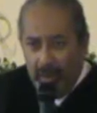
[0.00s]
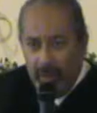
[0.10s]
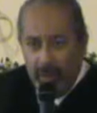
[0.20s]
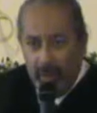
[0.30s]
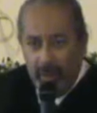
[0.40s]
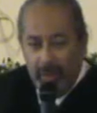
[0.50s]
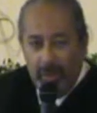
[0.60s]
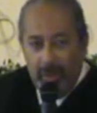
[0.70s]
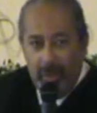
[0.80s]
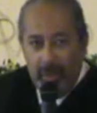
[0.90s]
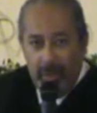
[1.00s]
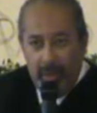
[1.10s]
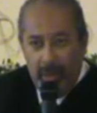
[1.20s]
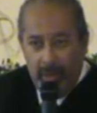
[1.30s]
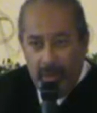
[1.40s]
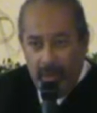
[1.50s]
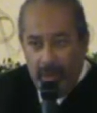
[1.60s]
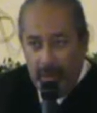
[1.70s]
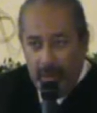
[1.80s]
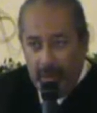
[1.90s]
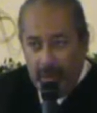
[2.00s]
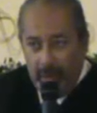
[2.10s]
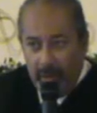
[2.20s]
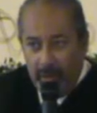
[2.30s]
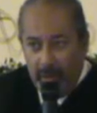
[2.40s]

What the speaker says: [no speech]